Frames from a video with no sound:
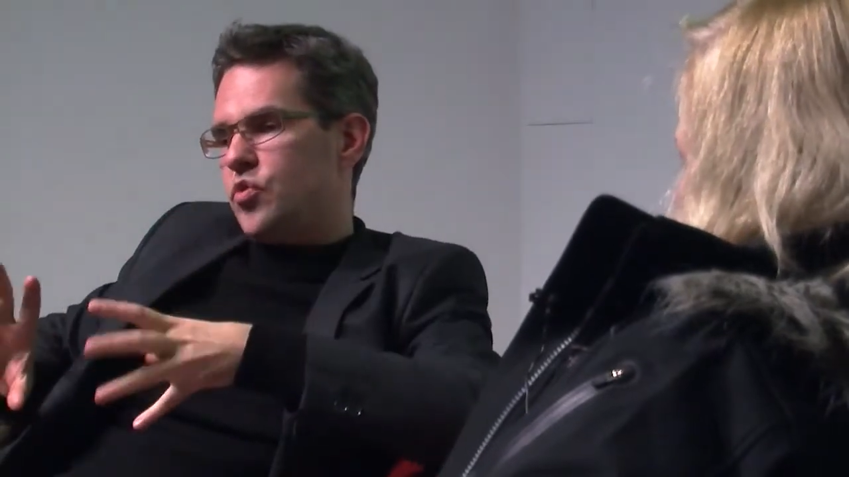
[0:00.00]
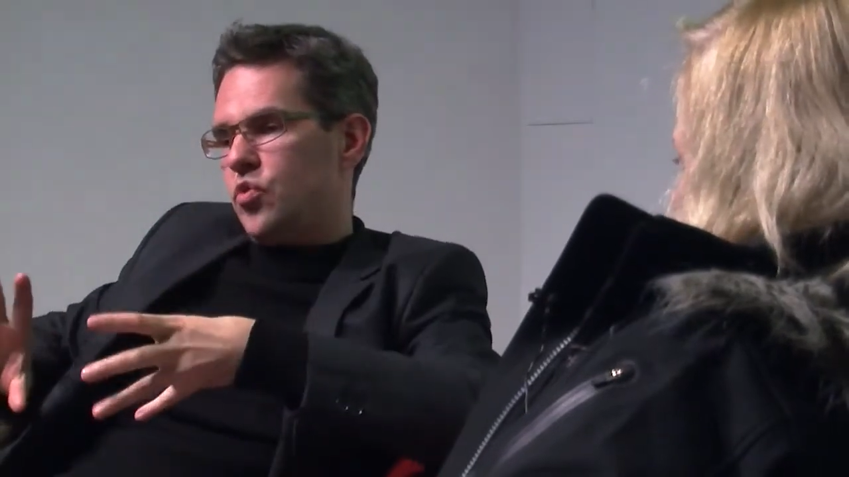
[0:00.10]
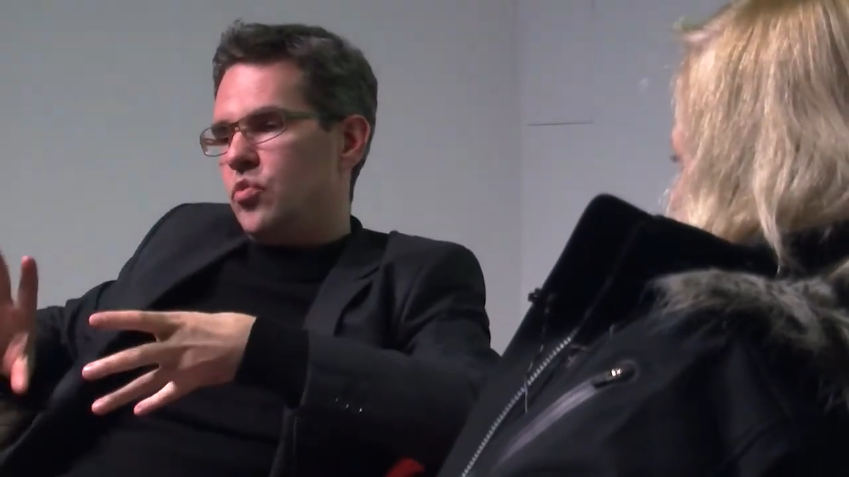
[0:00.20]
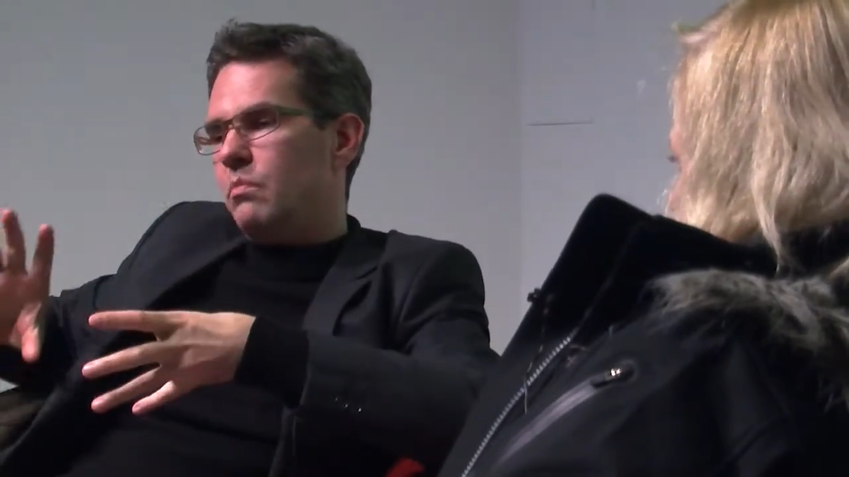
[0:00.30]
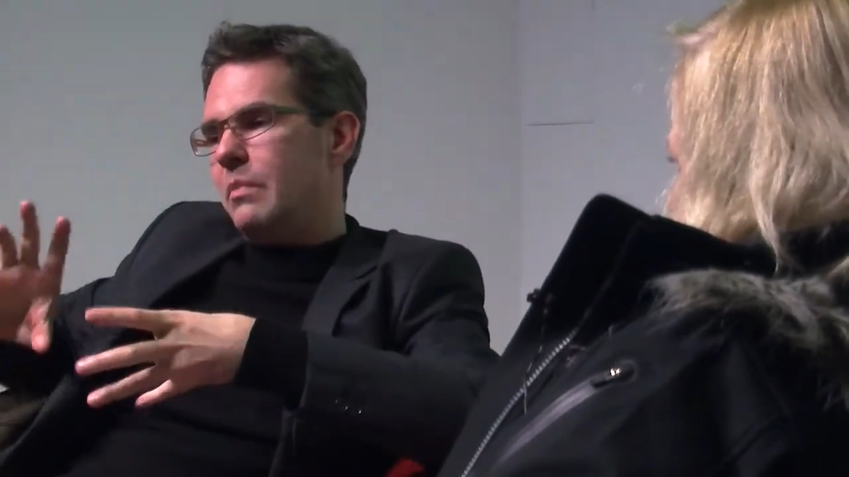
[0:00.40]
to
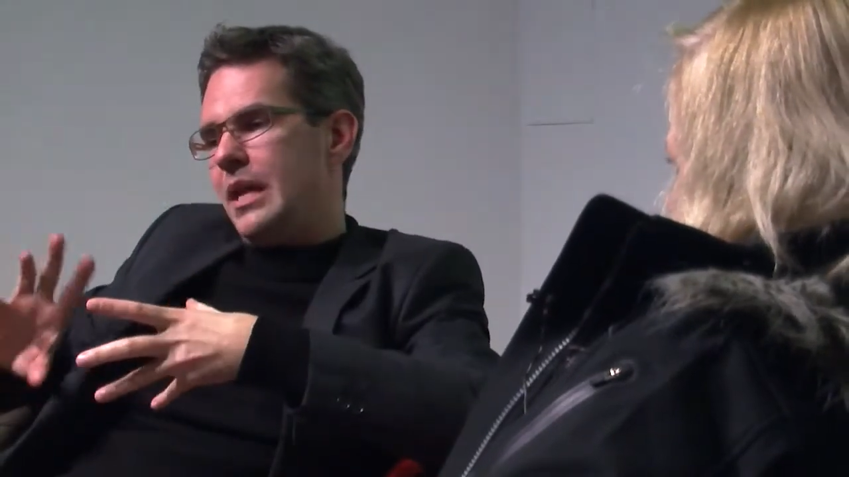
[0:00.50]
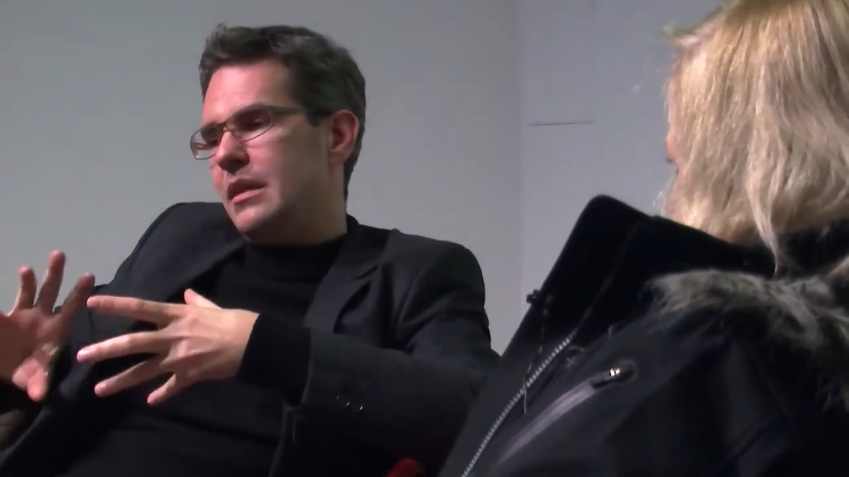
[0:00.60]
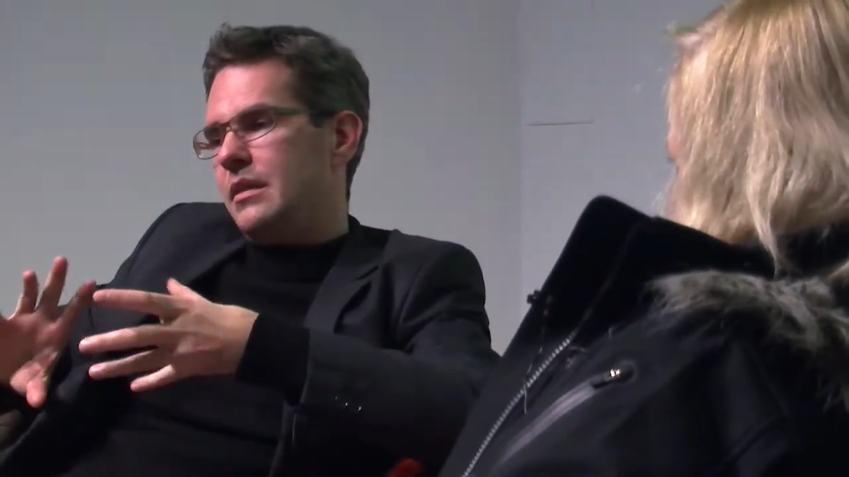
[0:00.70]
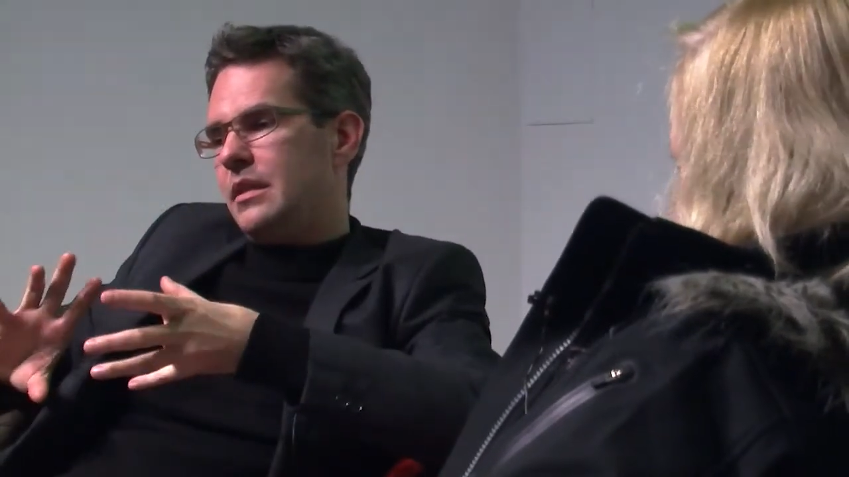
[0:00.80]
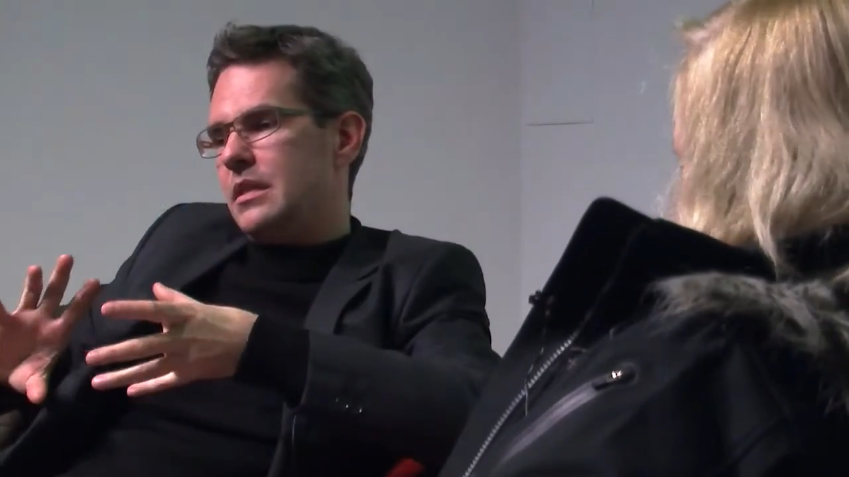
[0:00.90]

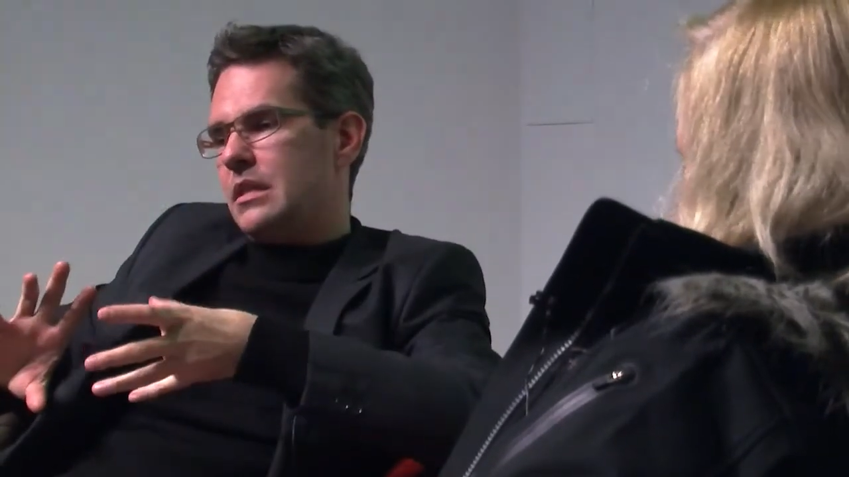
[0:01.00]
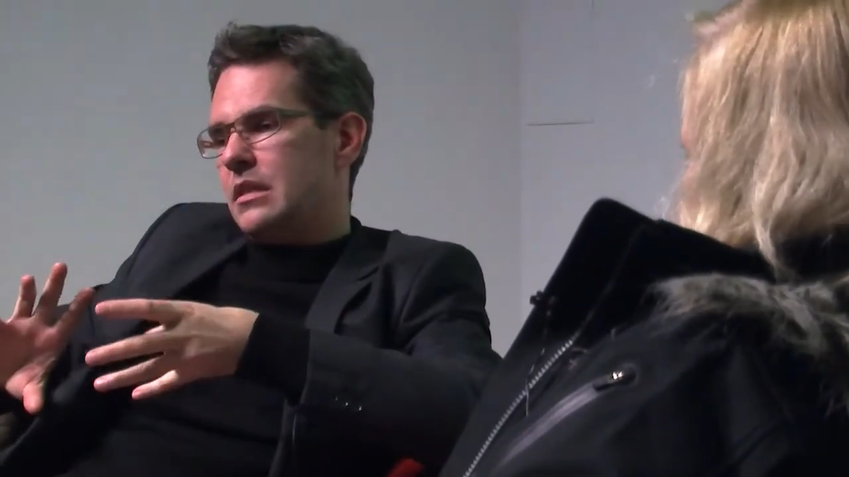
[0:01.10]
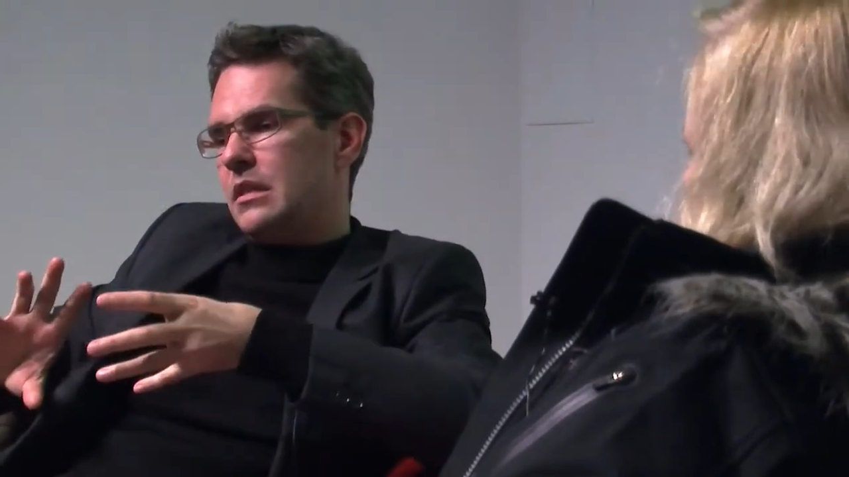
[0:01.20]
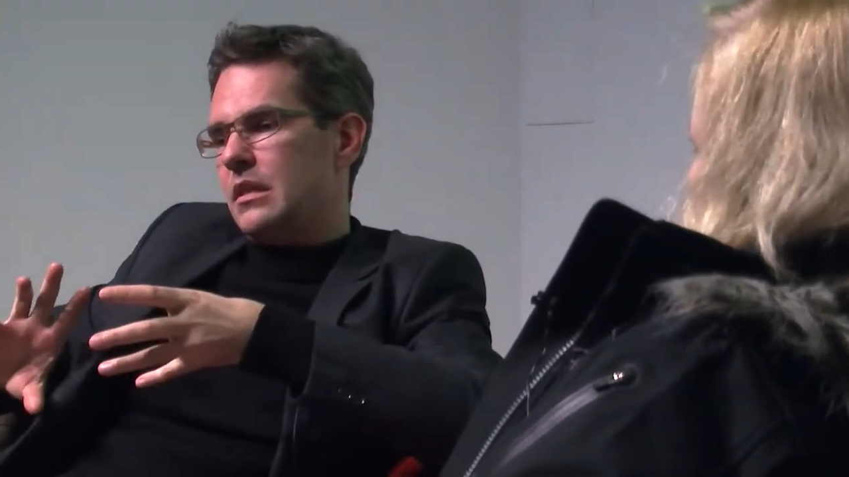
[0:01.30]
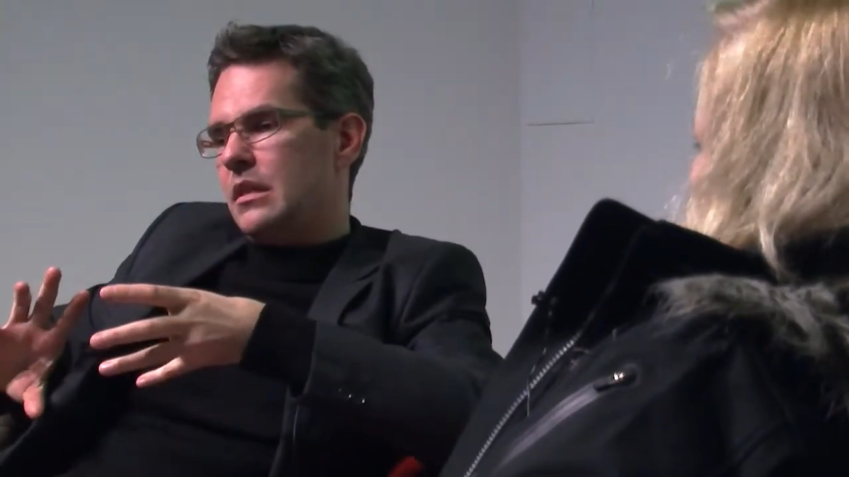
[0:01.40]
make this